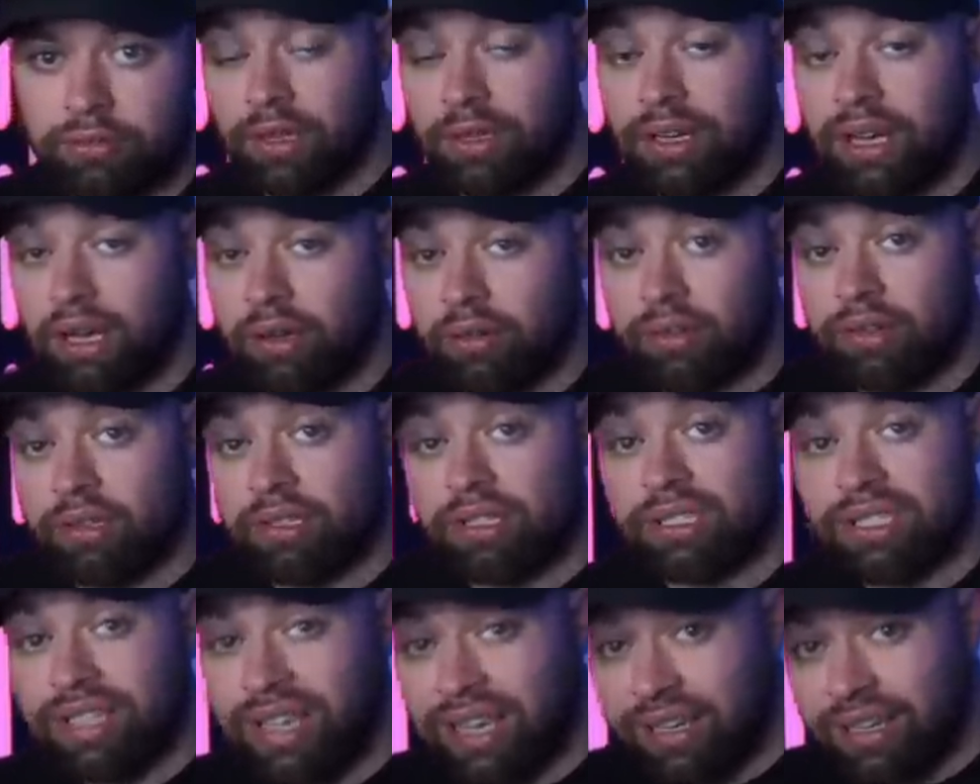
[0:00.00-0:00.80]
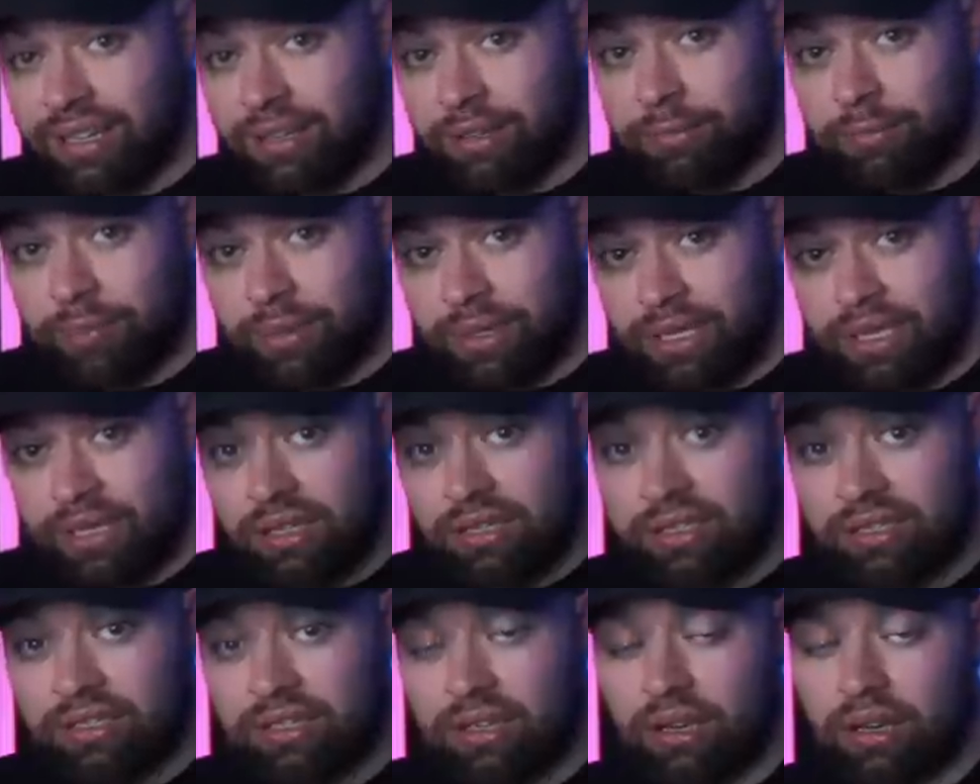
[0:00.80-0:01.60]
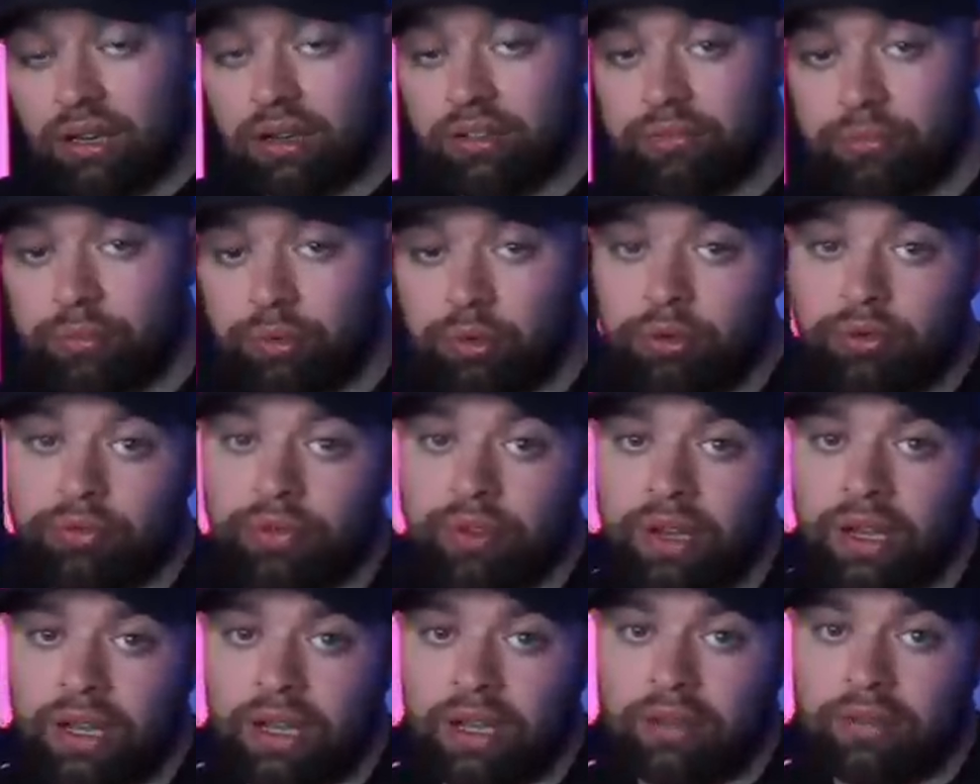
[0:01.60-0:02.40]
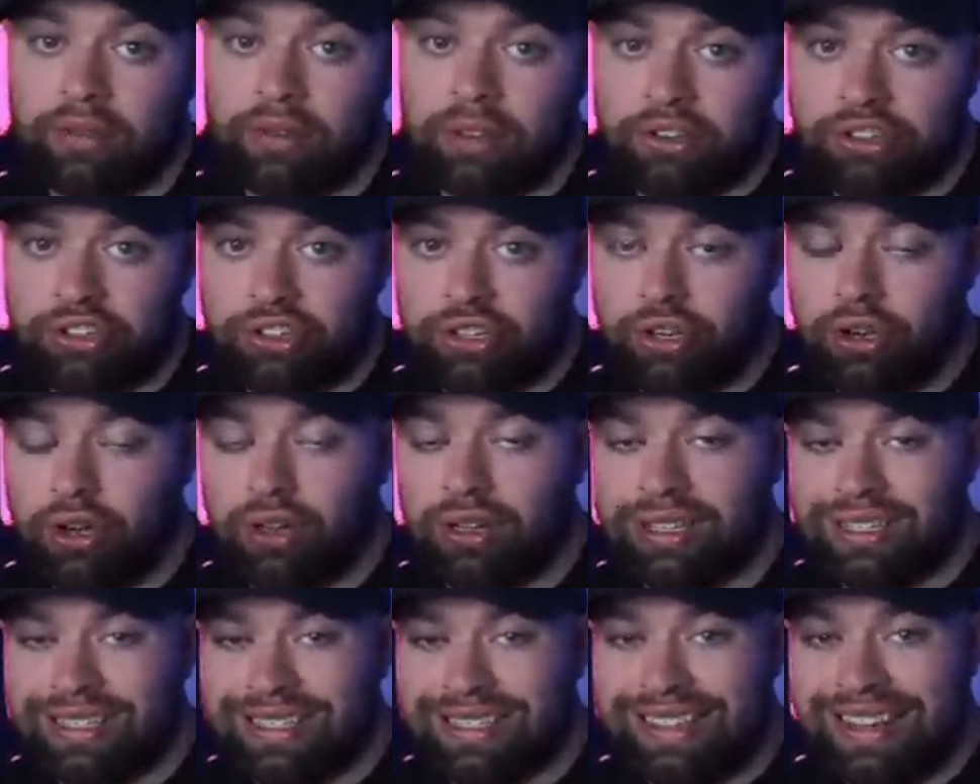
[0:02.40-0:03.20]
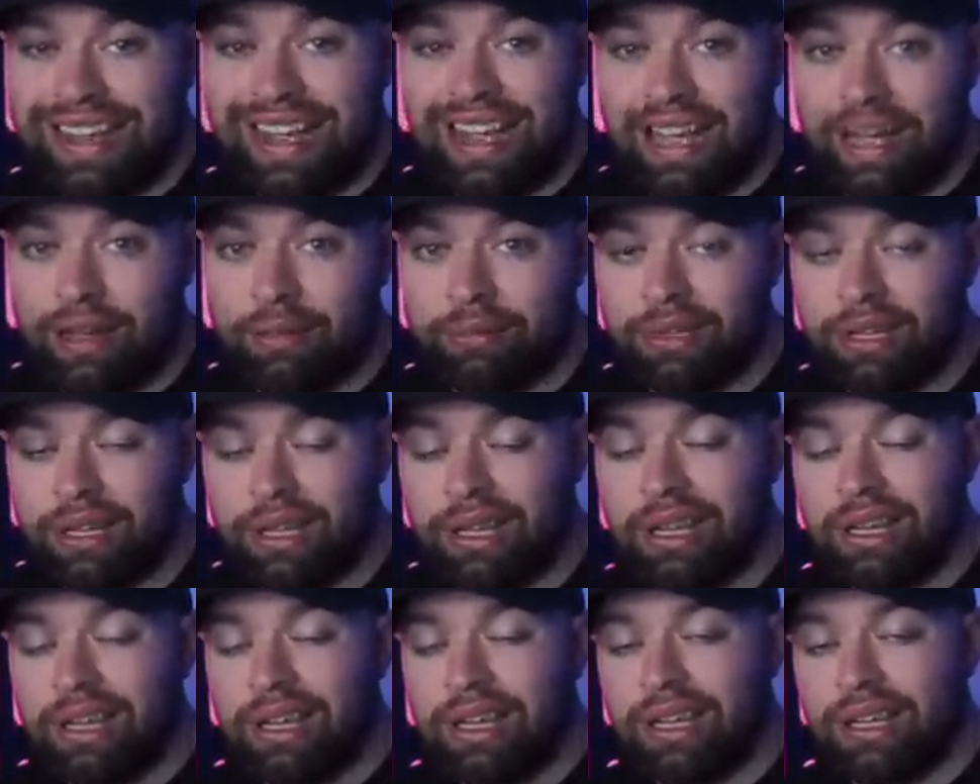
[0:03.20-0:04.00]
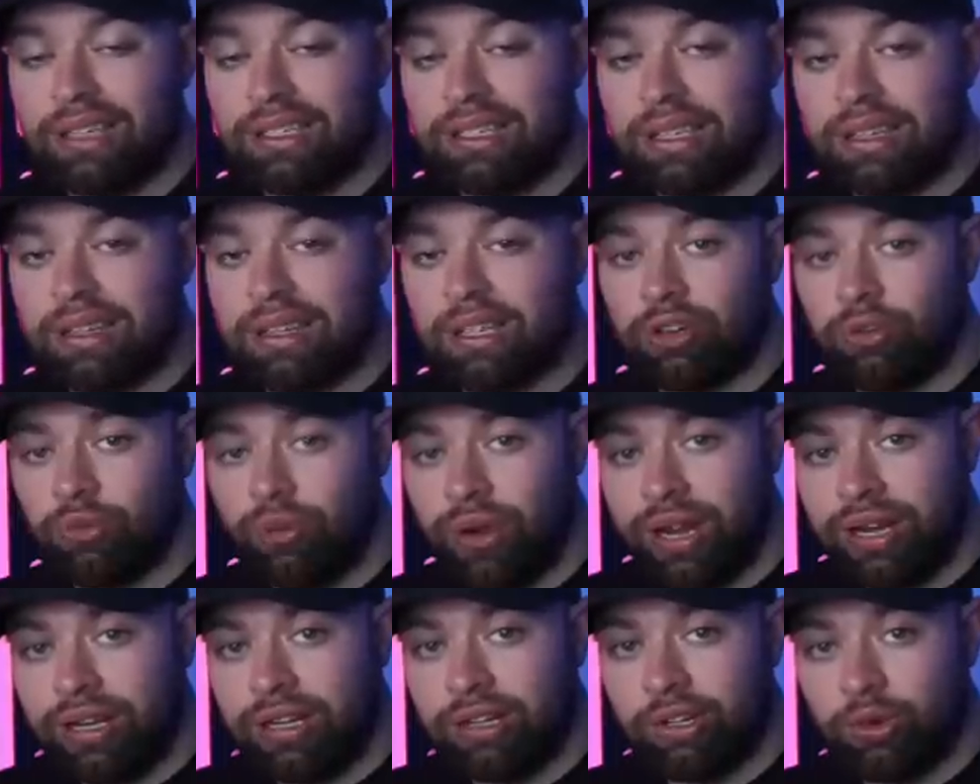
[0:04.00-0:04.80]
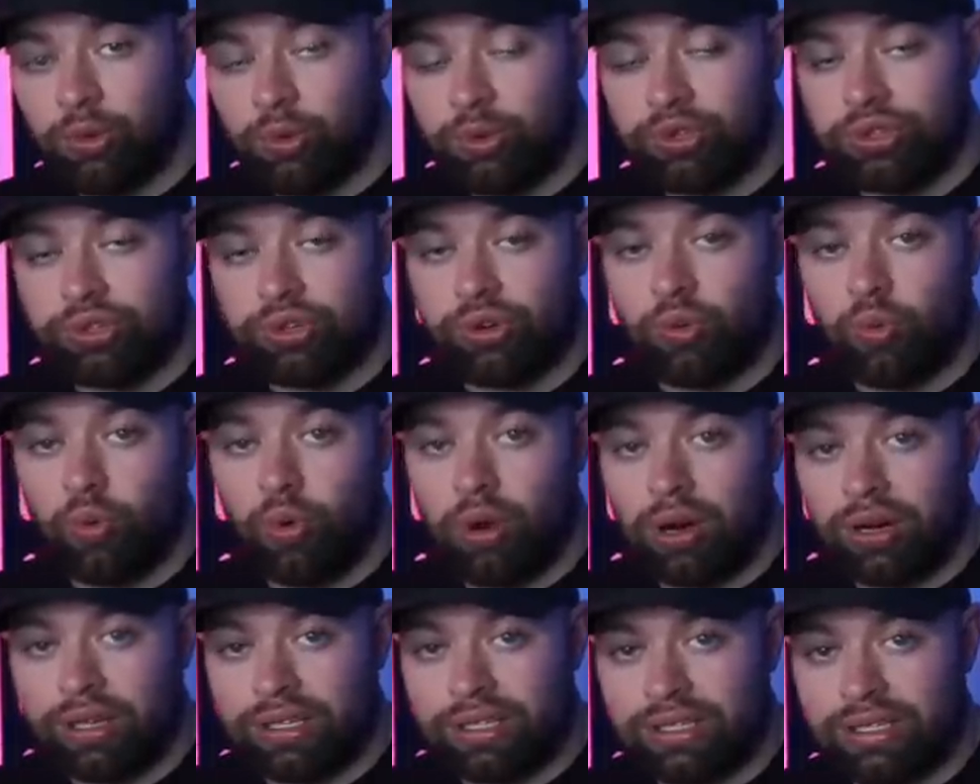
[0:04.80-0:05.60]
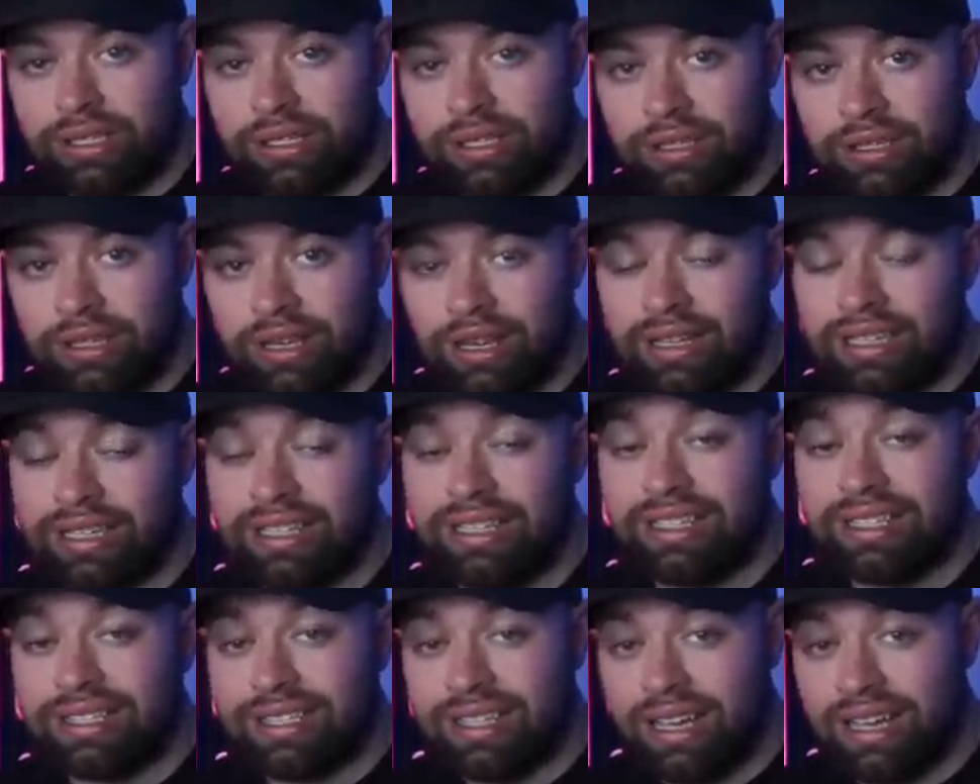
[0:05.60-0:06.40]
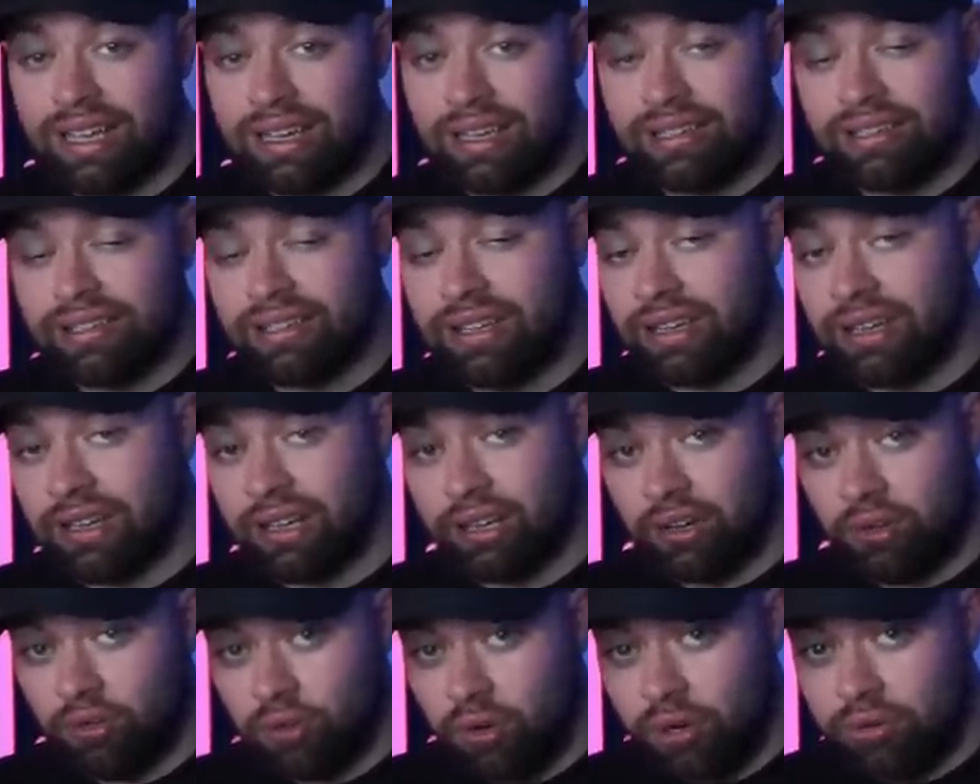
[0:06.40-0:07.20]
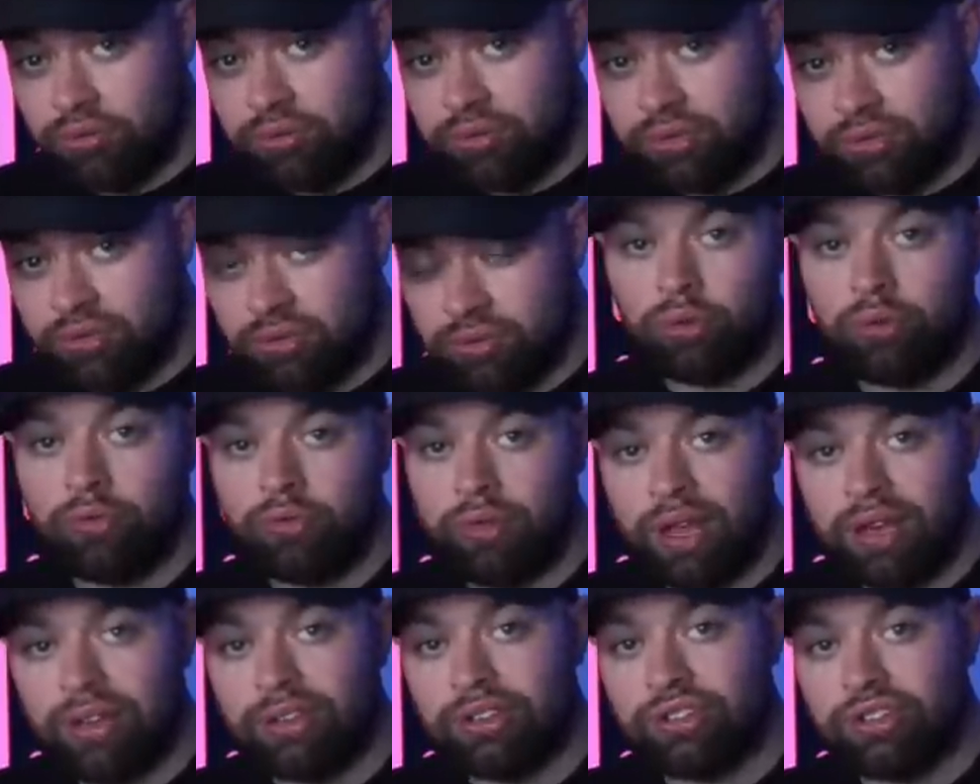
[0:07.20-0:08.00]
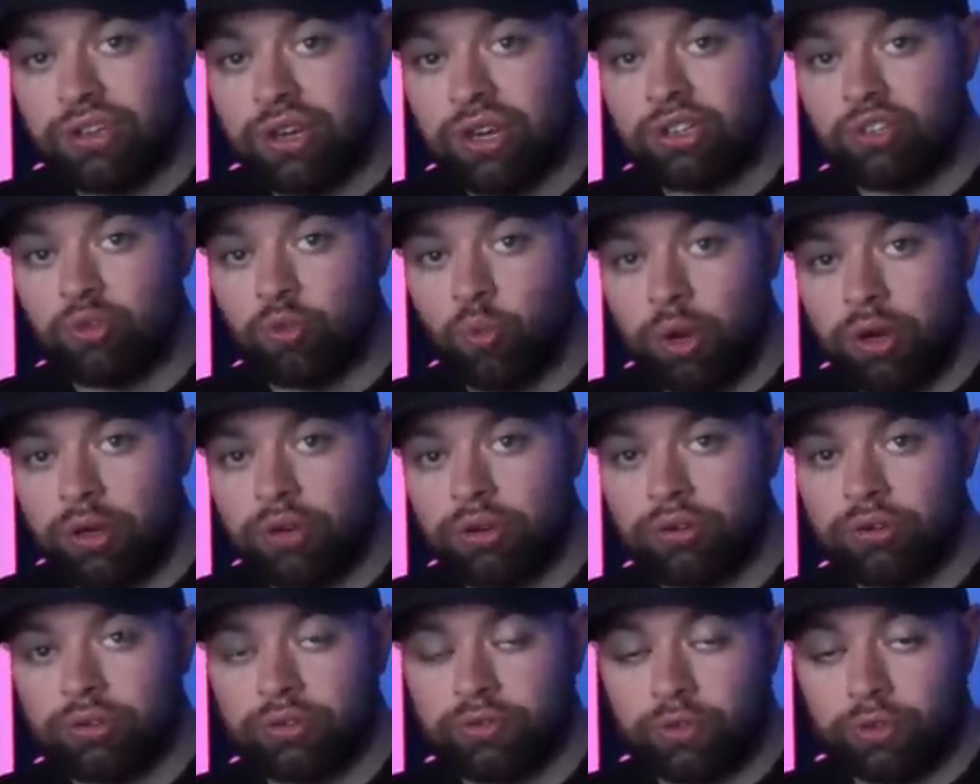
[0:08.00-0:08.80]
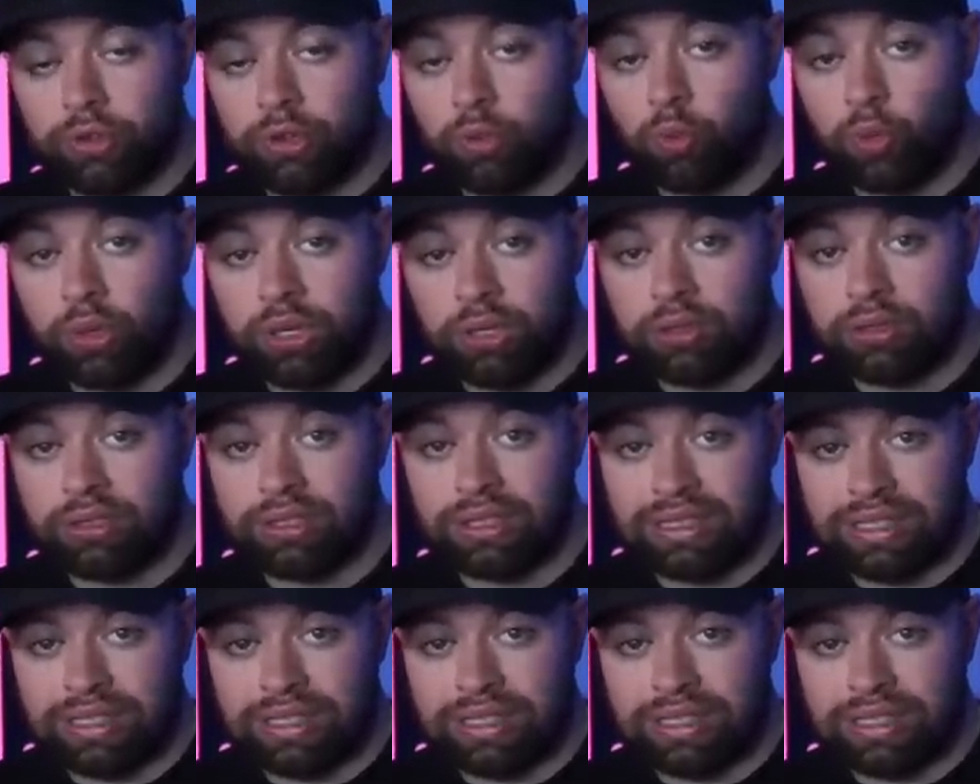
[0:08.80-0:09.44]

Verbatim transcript: Now, the second piece of proof I have that she got stabbed is that the Grand Inquisitor walks in and he says, and I quote, Revenge does wonders for the will to